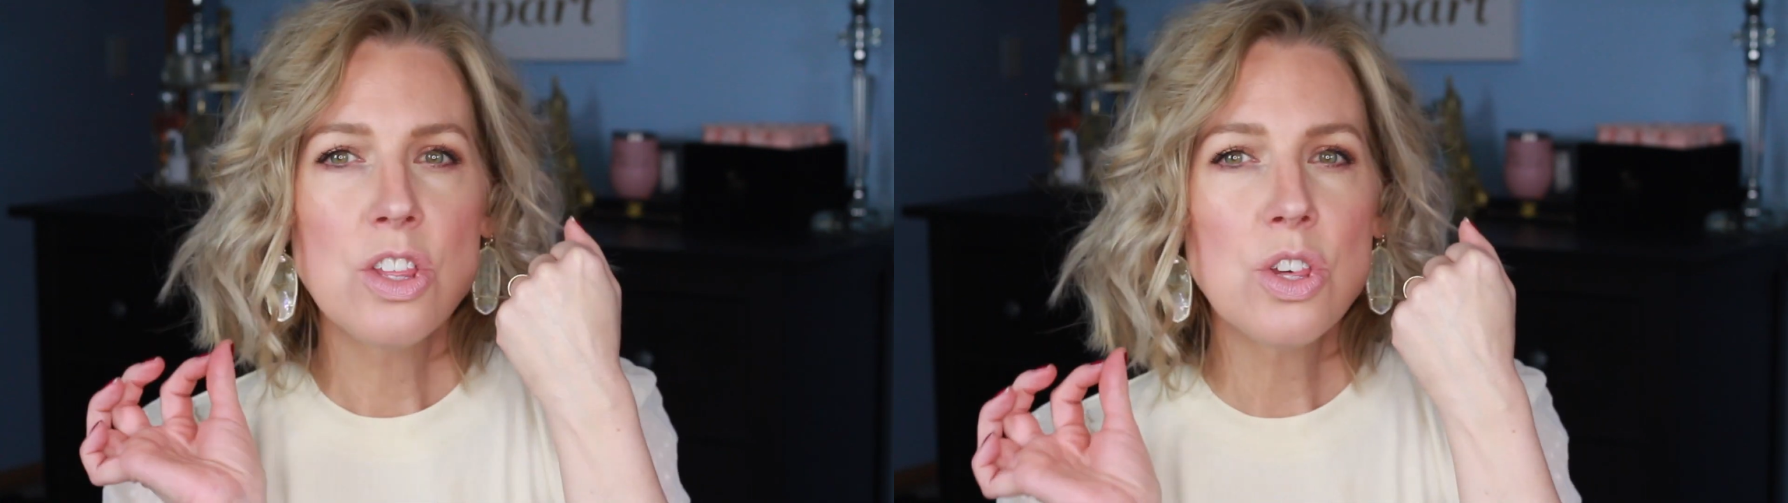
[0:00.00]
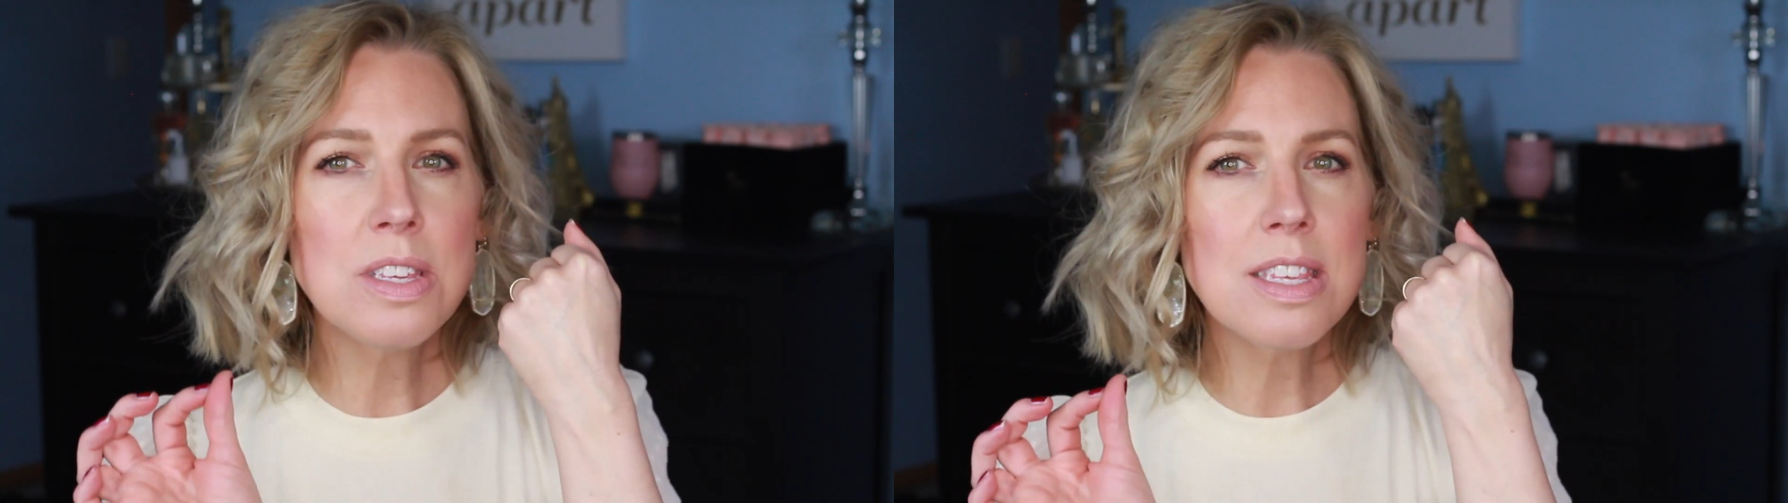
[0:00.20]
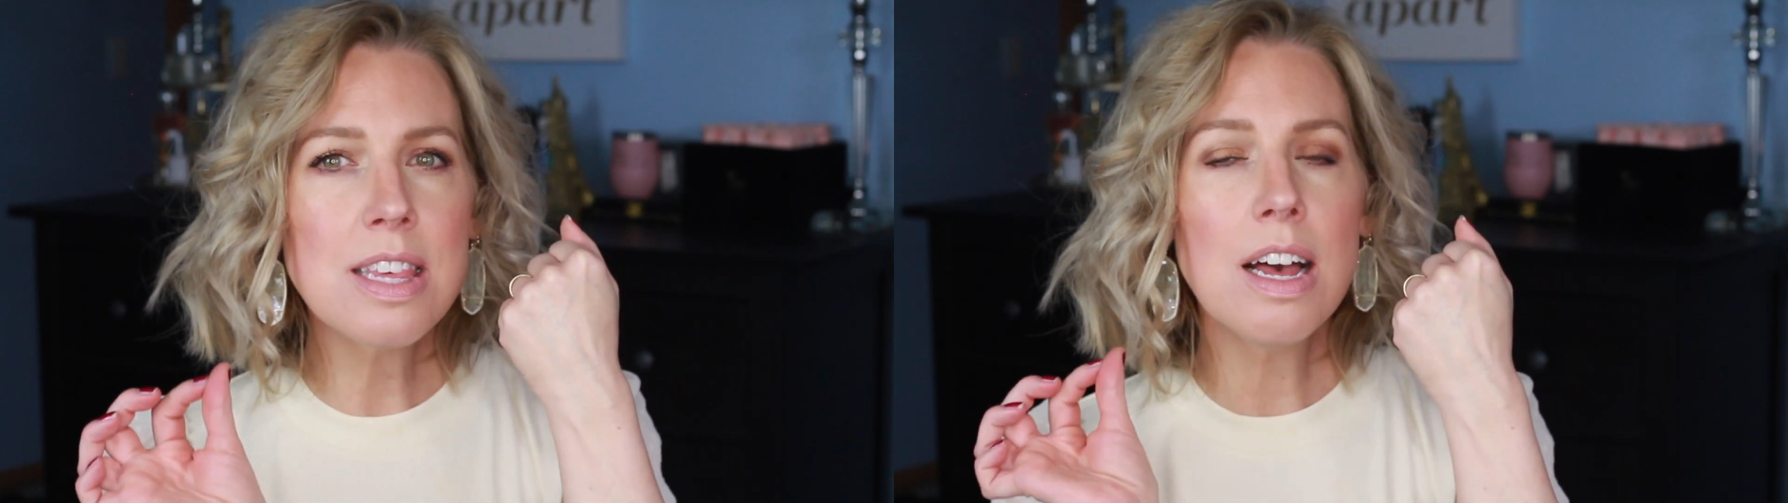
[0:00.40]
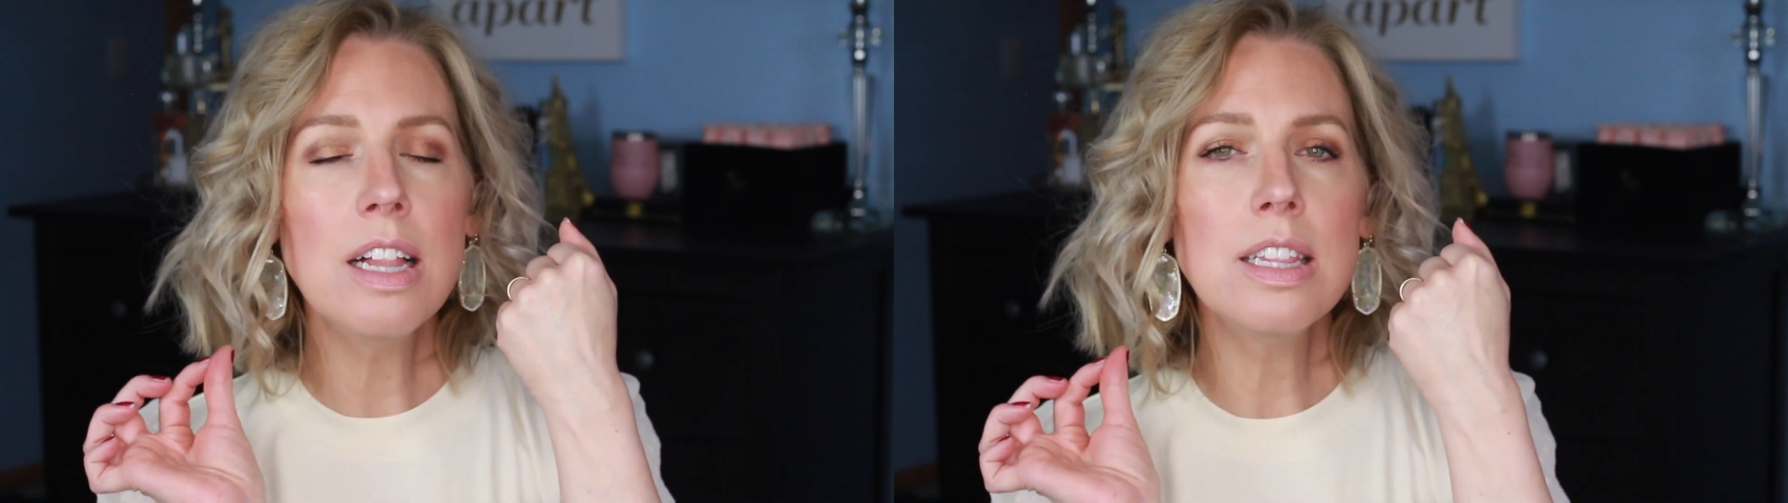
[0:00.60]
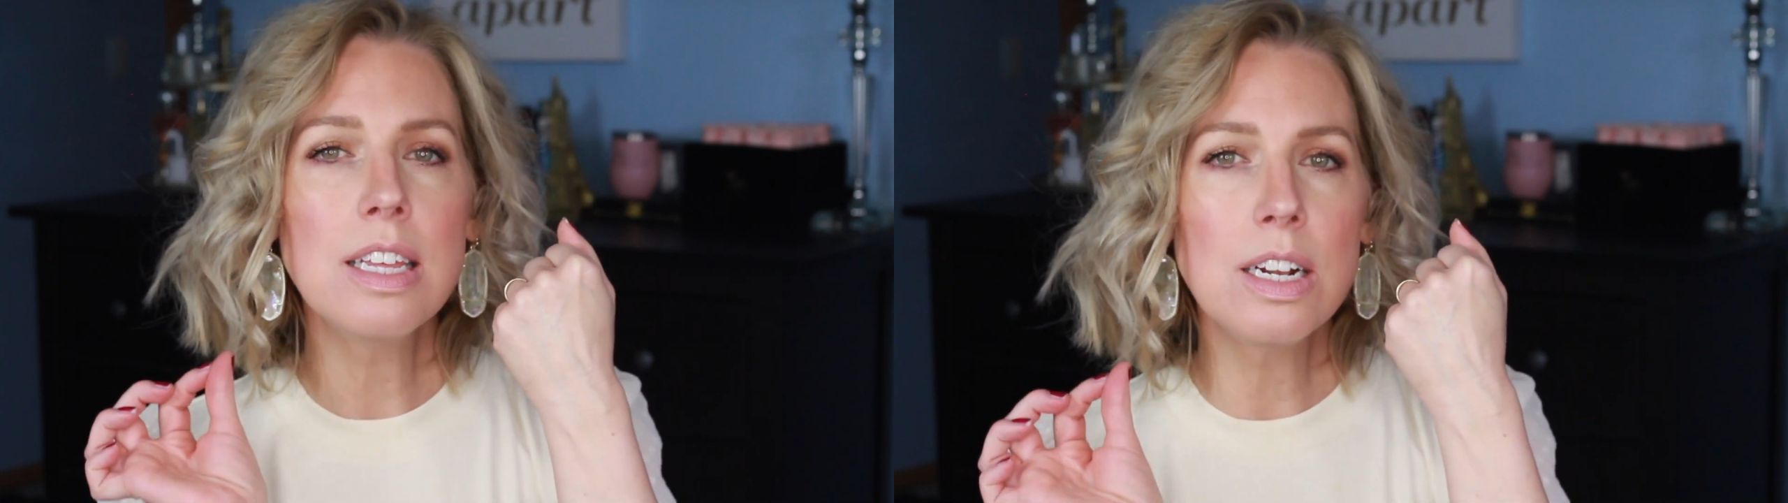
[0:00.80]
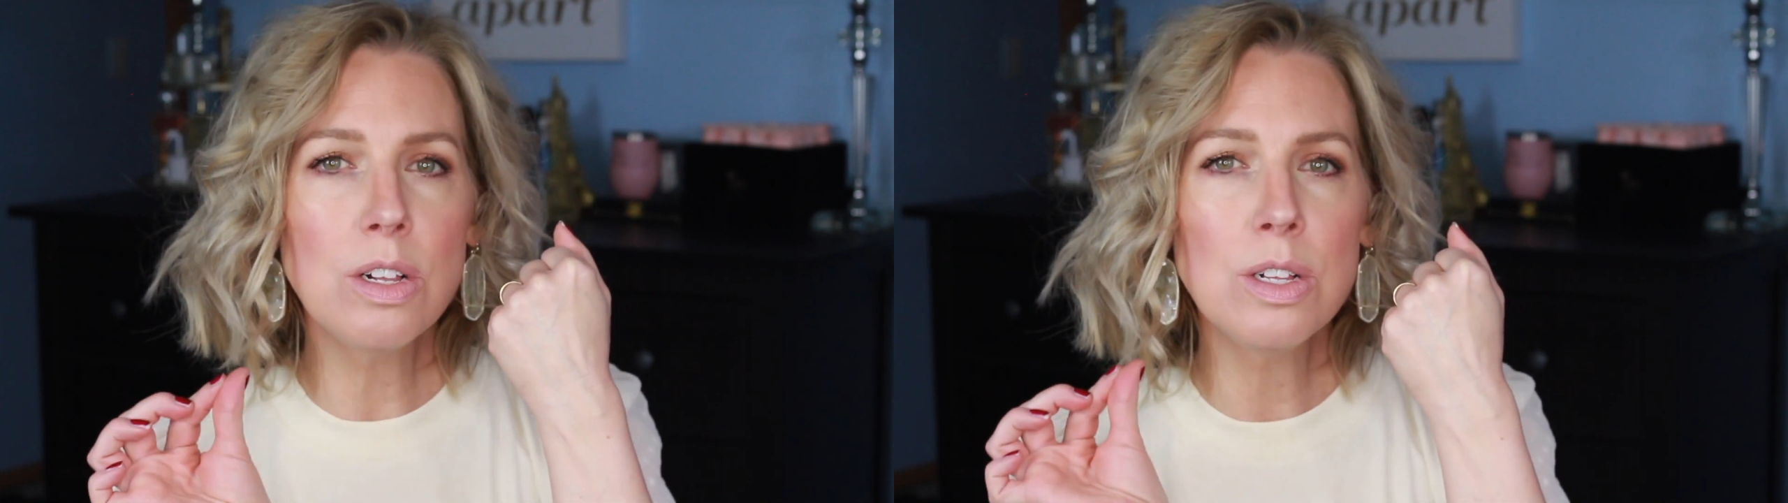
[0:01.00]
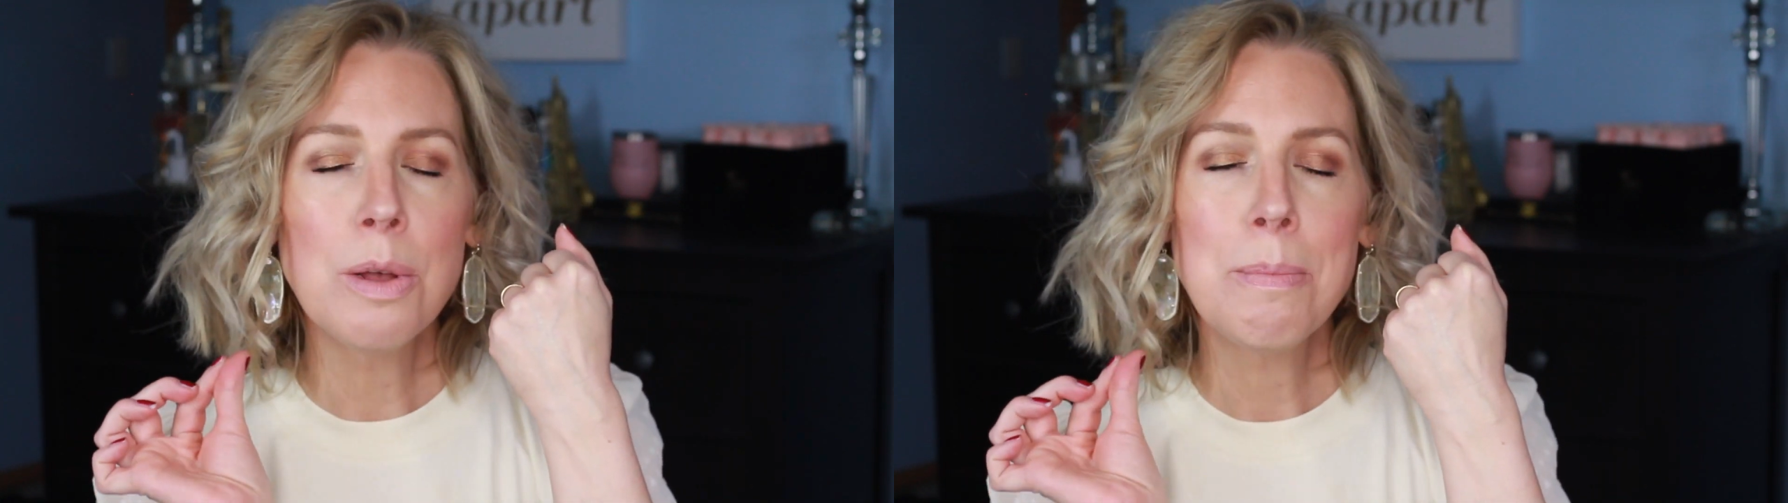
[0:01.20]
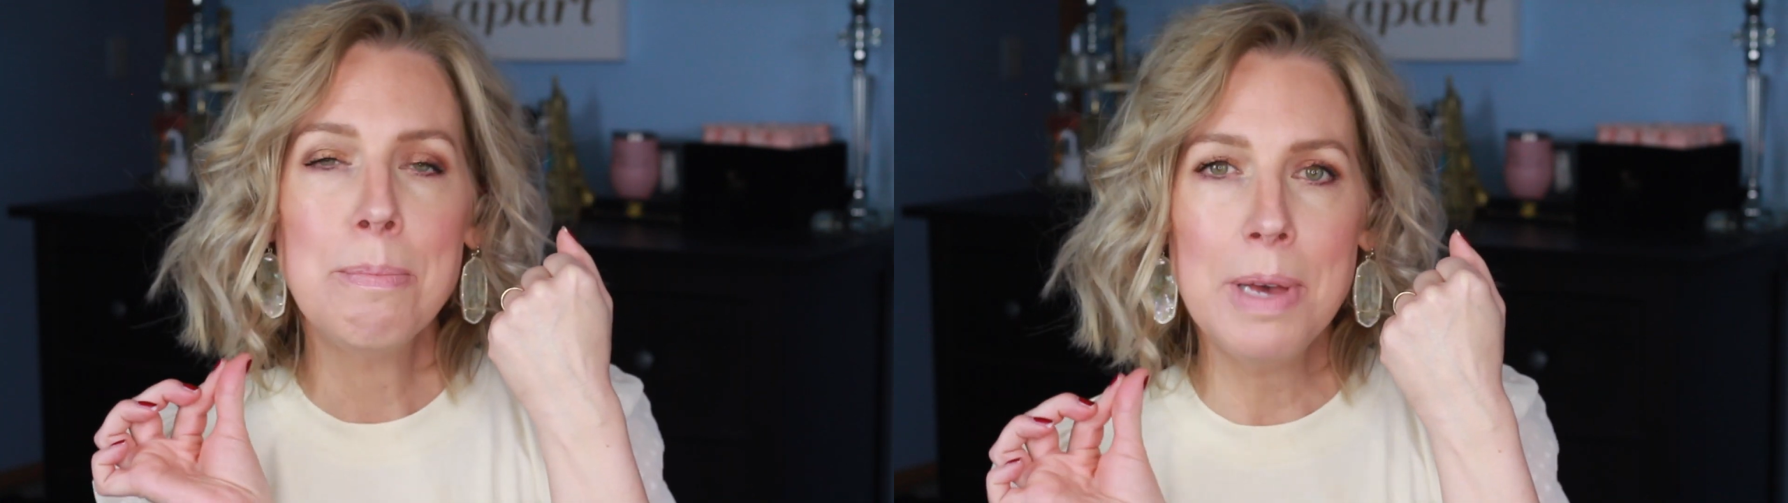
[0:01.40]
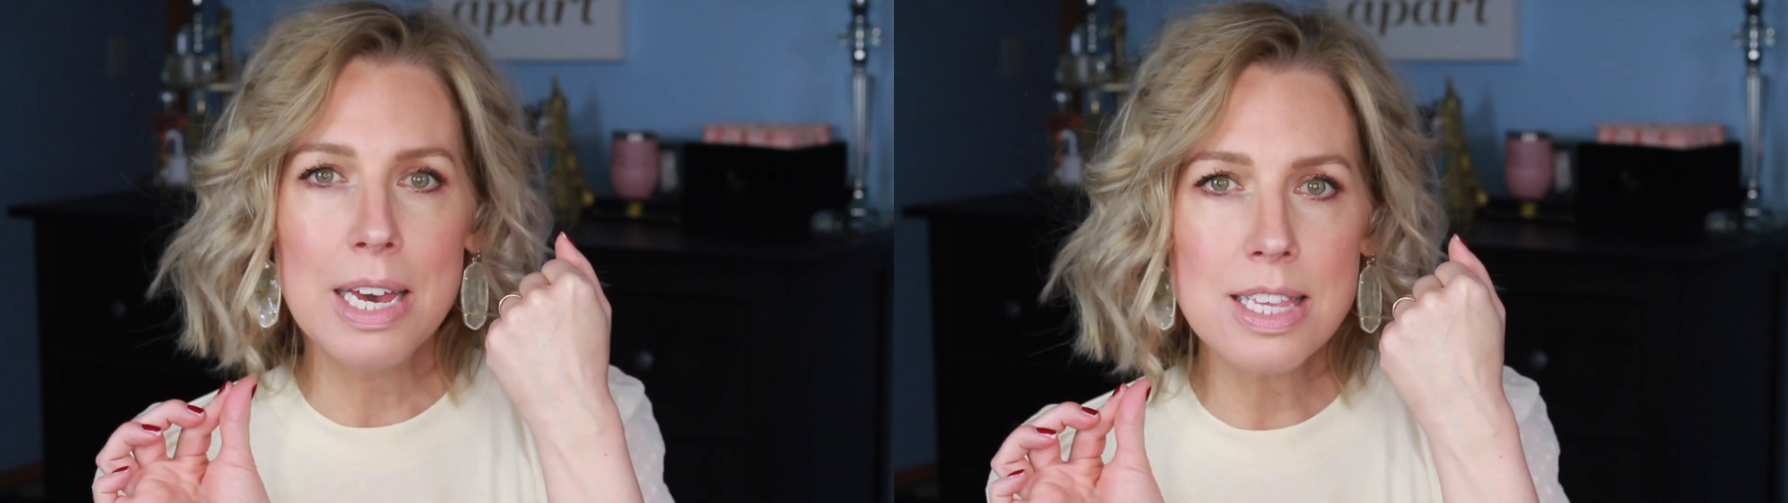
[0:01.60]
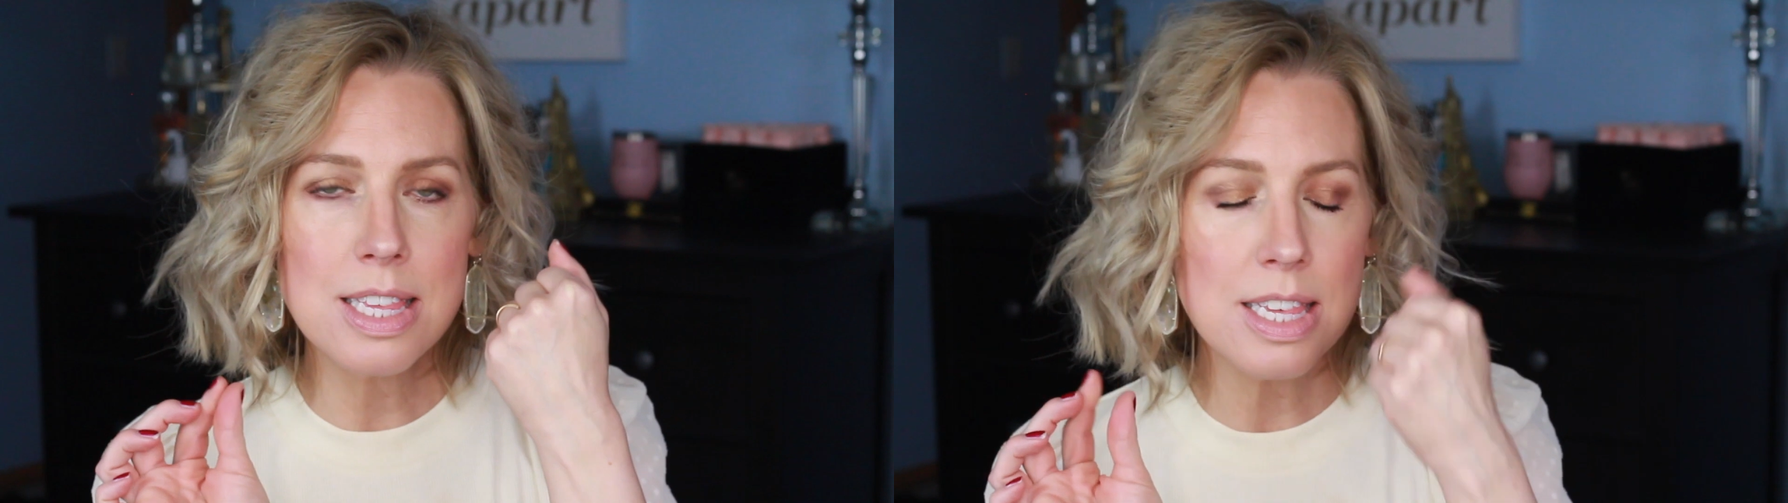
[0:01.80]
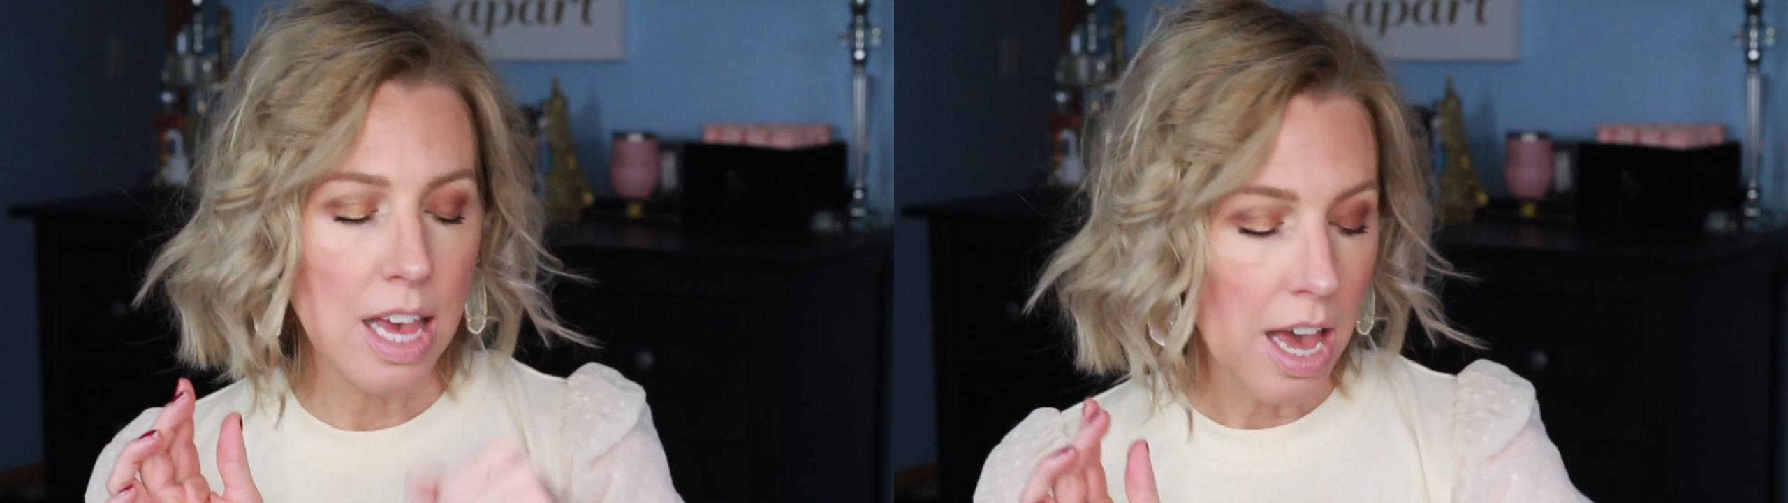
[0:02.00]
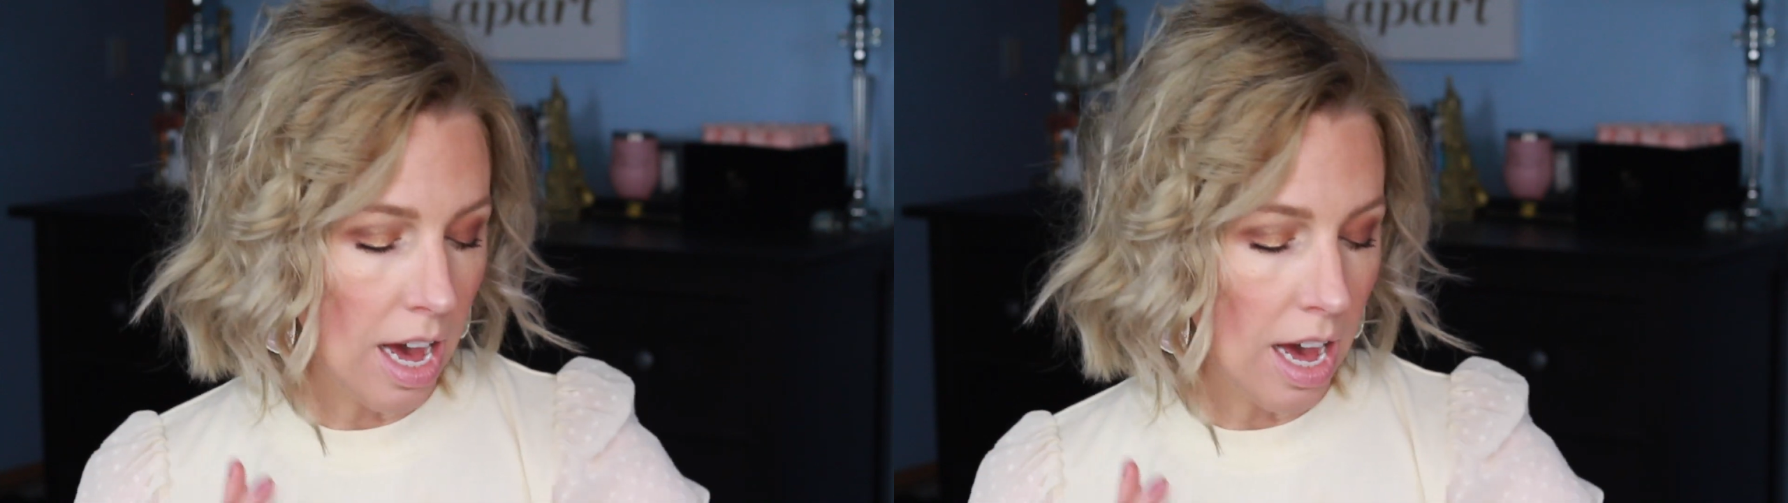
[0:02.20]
just a little bit.